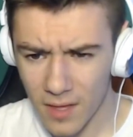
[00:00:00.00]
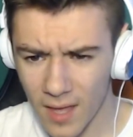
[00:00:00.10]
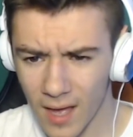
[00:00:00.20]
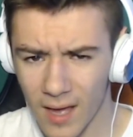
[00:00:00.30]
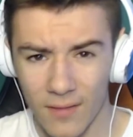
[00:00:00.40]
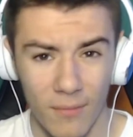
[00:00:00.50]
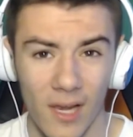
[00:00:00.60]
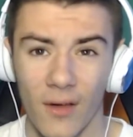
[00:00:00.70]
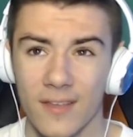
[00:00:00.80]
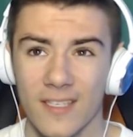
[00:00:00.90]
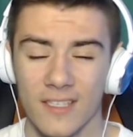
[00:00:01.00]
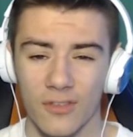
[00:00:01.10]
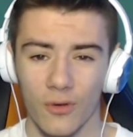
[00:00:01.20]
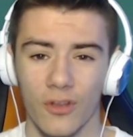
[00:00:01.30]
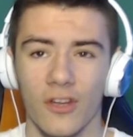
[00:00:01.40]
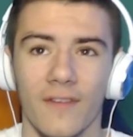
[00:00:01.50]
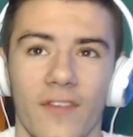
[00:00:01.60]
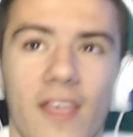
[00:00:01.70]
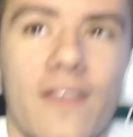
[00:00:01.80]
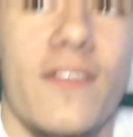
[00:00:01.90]
my lighting is not good enough,
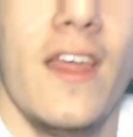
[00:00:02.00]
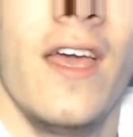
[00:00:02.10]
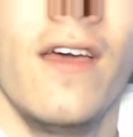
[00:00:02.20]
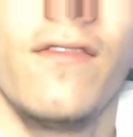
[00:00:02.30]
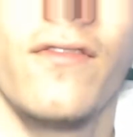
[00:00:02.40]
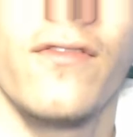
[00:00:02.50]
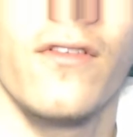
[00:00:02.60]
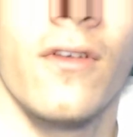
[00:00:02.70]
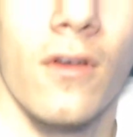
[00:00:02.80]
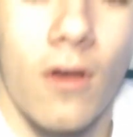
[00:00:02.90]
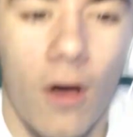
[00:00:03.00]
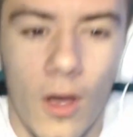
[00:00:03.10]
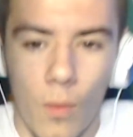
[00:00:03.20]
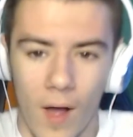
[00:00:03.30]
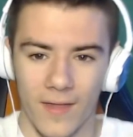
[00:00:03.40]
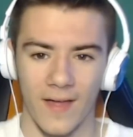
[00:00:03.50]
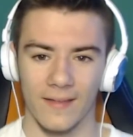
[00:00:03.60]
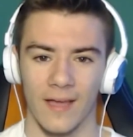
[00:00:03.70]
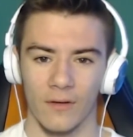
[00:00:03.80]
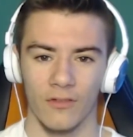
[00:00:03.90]
even if I whack
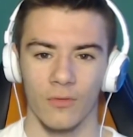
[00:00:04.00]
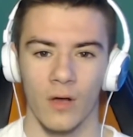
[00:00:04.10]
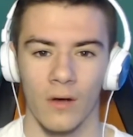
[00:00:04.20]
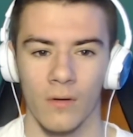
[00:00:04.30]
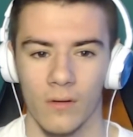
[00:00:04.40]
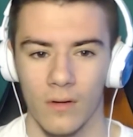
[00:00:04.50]
that down as well.